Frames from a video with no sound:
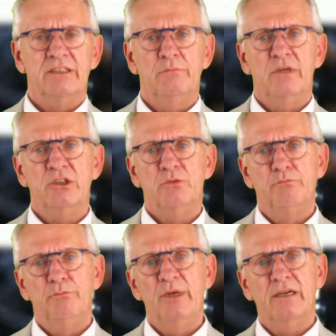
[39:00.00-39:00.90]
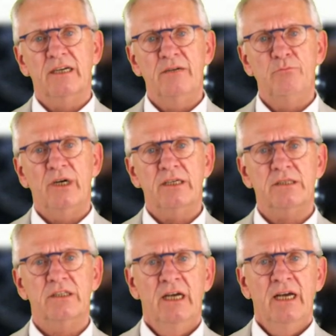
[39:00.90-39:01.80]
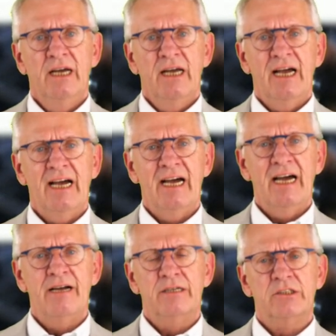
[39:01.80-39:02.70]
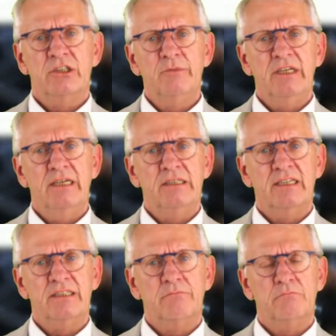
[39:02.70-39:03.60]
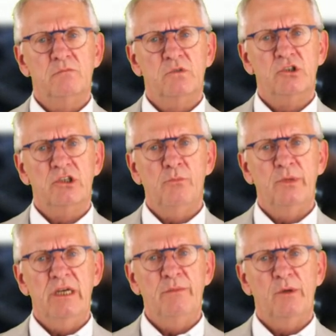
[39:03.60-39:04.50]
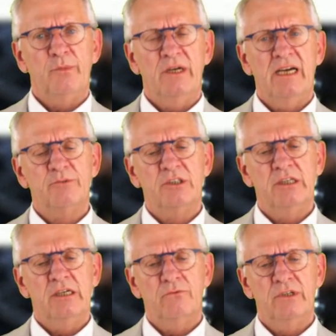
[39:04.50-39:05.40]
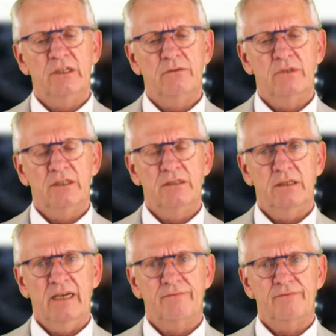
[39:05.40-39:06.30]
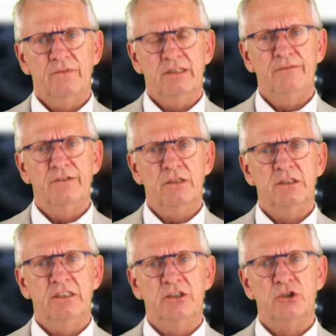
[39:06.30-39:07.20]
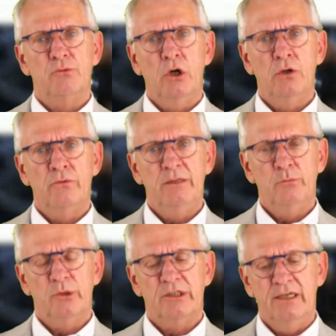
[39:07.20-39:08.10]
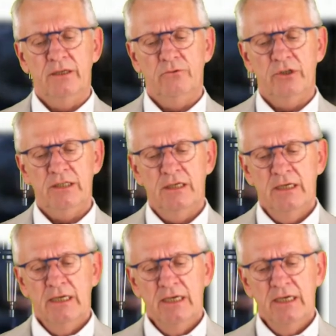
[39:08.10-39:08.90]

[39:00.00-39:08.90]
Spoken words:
has a much bigger impact. Something that some people perhaps here will have difficulty swallowing, but anyway,